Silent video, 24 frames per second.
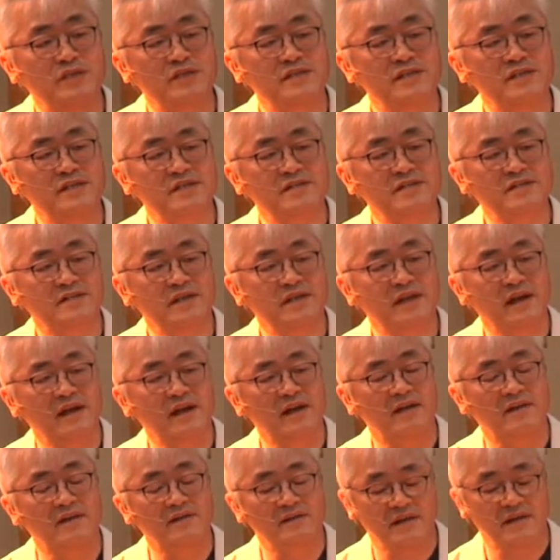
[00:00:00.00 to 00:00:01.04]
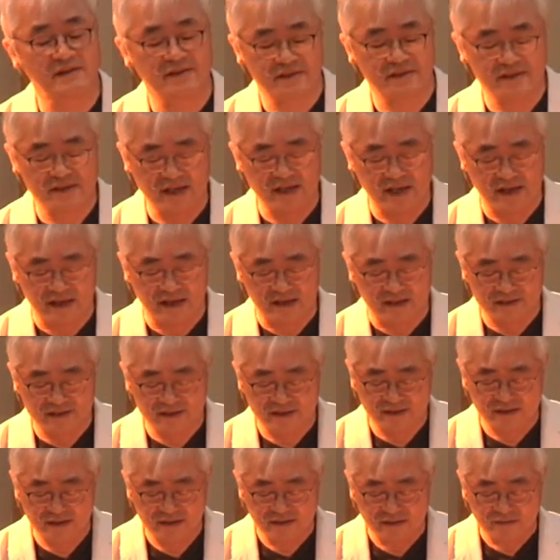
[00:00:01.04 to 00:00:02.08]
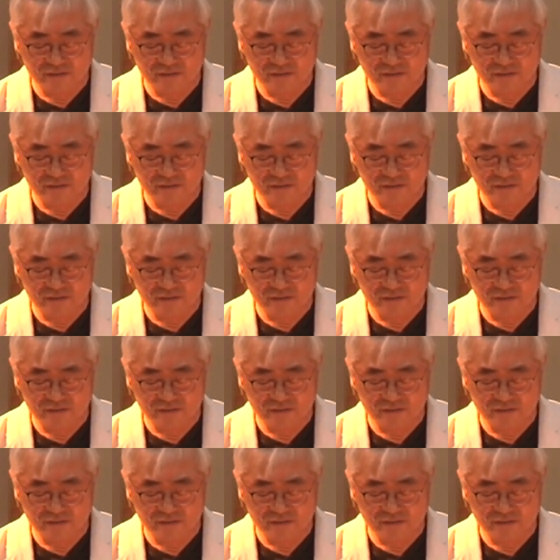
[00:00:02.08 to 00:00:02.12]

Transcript: 6:10, it says,